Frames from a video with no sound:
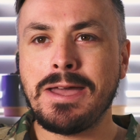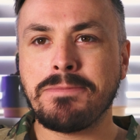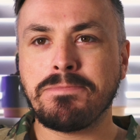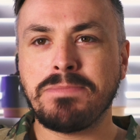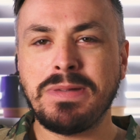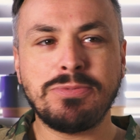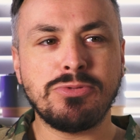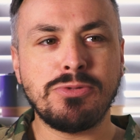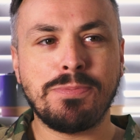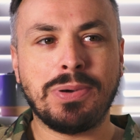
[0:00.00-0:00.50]

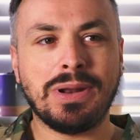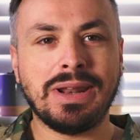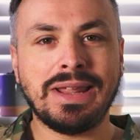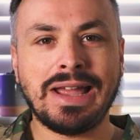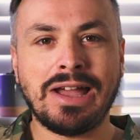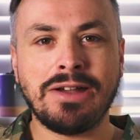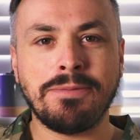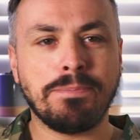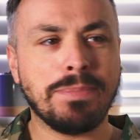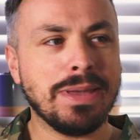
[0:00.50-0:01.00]
People were pulling
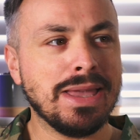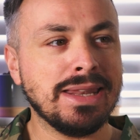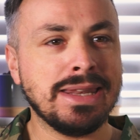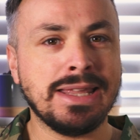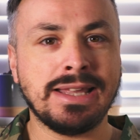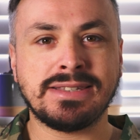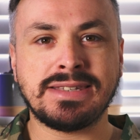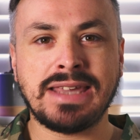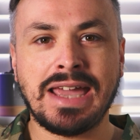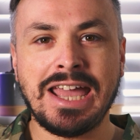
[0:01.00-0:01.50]
out
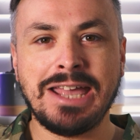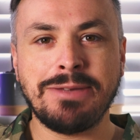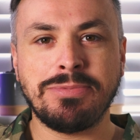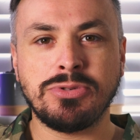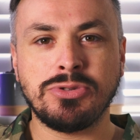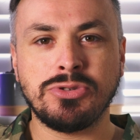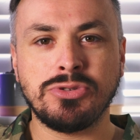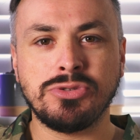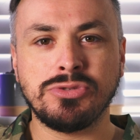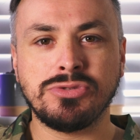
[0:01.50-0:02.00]
picnic
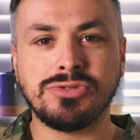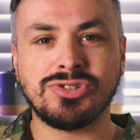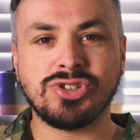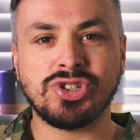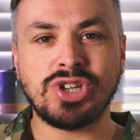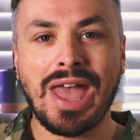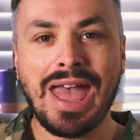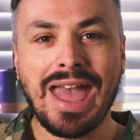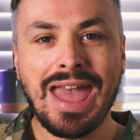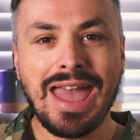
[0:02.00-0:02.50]
tables,
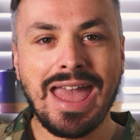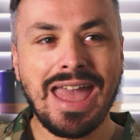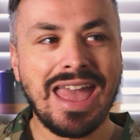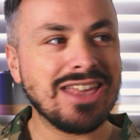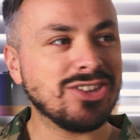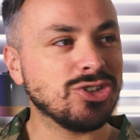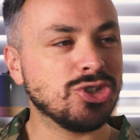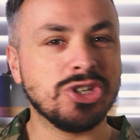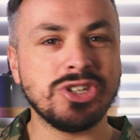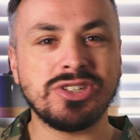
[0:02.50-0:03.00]

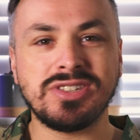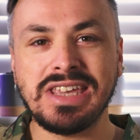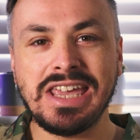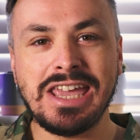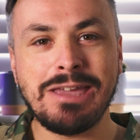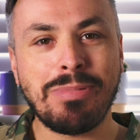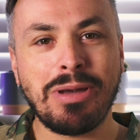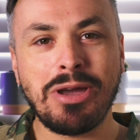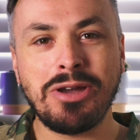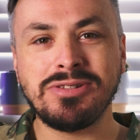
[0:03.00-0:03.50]
chairs,
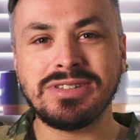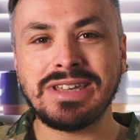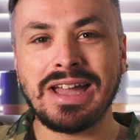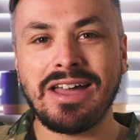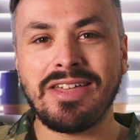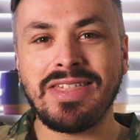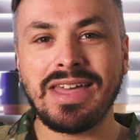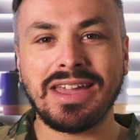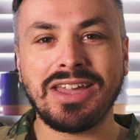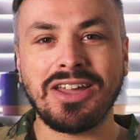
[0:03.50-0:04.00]
gazebos out
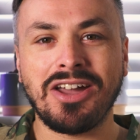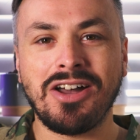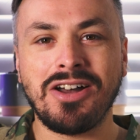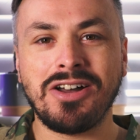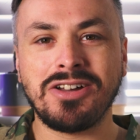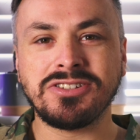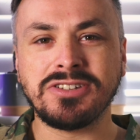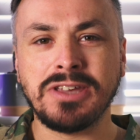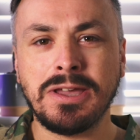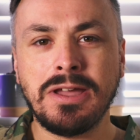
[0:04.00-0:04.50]
of their
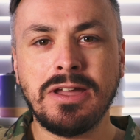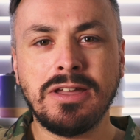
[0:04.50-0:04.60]
cars.